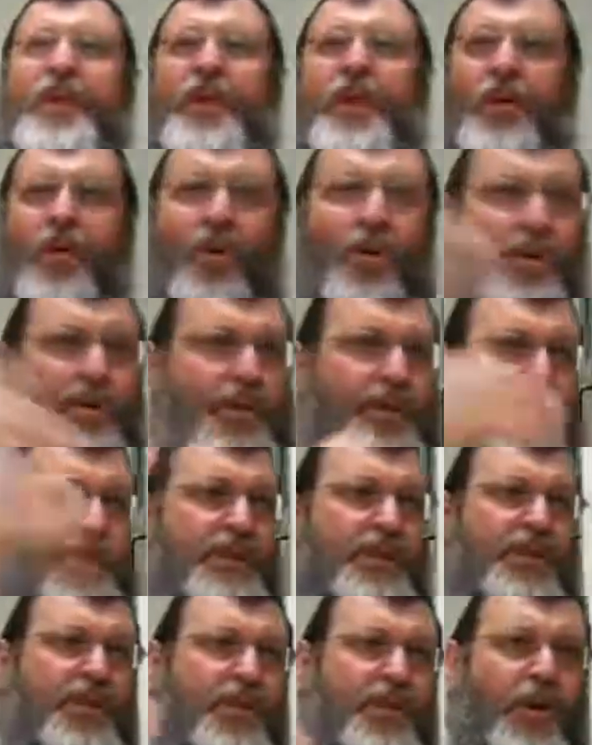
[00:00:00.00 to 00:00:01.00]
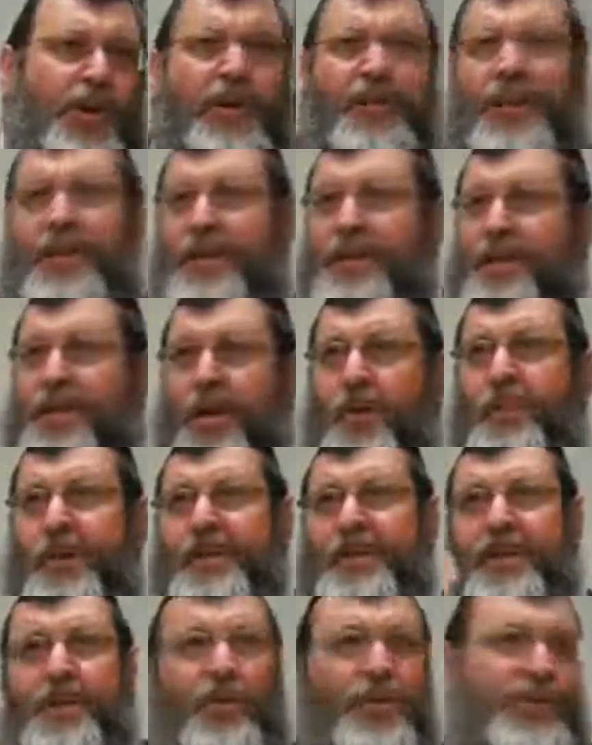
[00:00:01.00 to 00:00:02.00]
All the things in the Torah that he didn't know about,
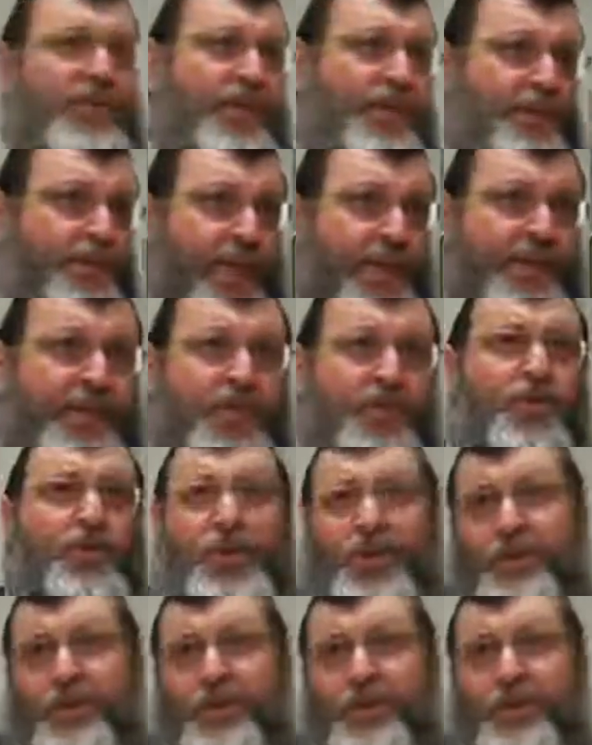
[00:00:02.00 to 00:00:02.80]
that he wasn't expected to,